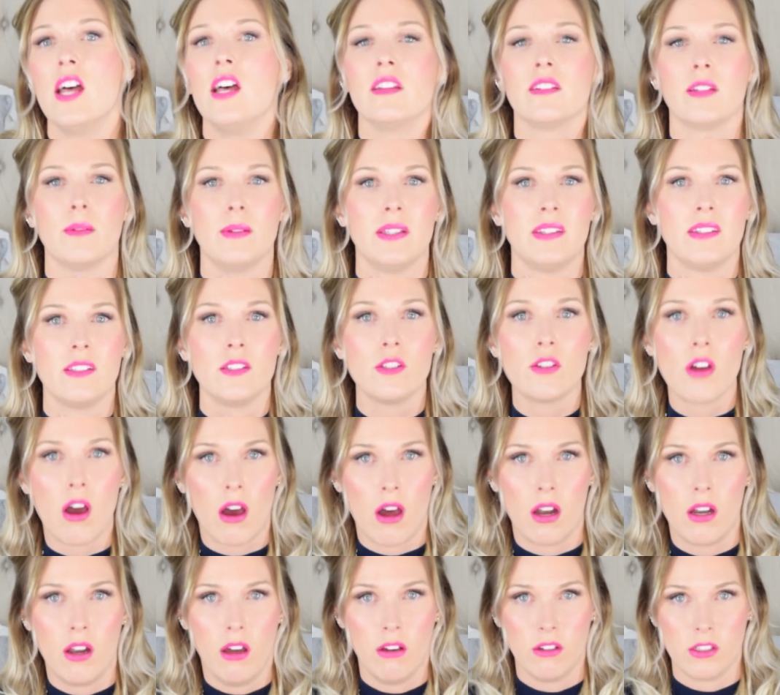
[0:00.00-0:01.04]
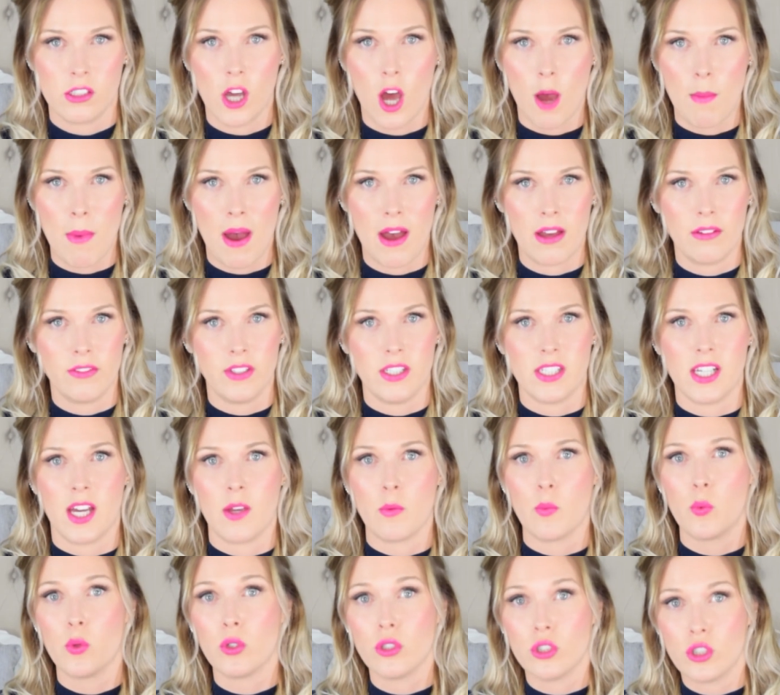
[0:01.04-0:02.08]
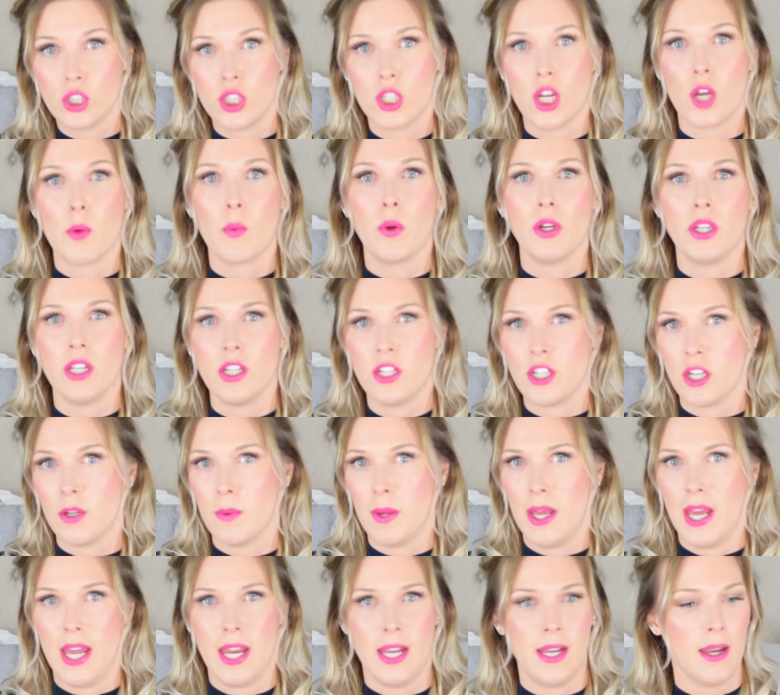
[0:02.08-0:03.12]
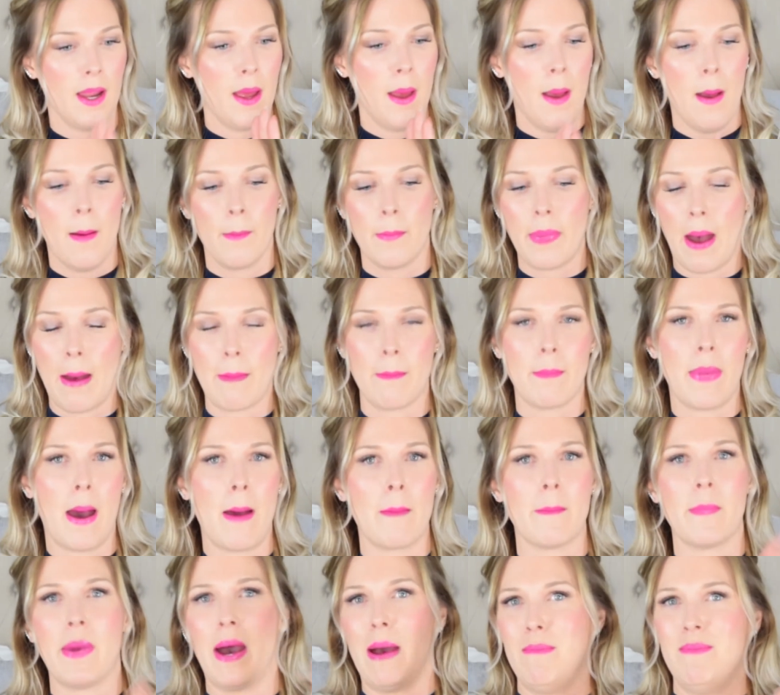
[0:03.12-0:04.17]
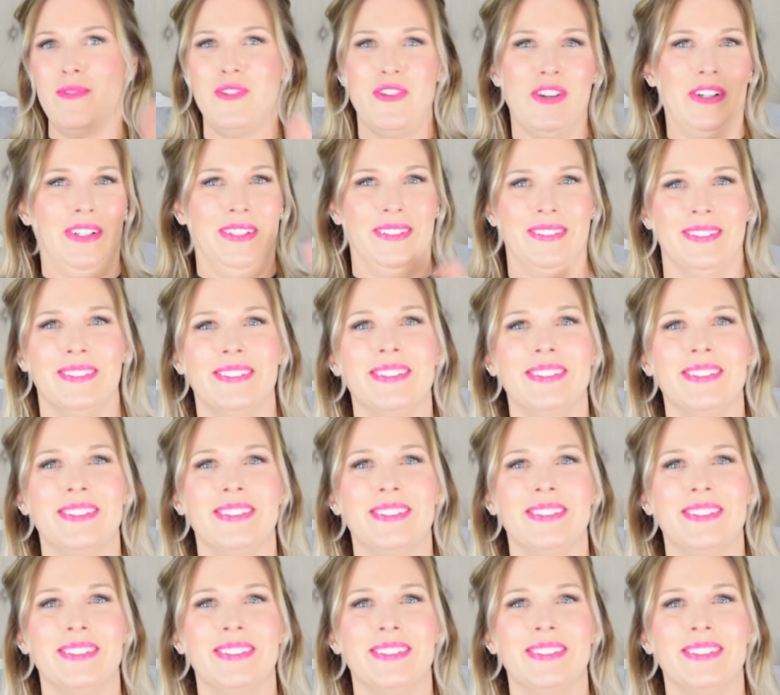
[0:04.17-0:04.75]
So it's not a long time out of your day. Once you know what you're doing, bam, bam, bam, done.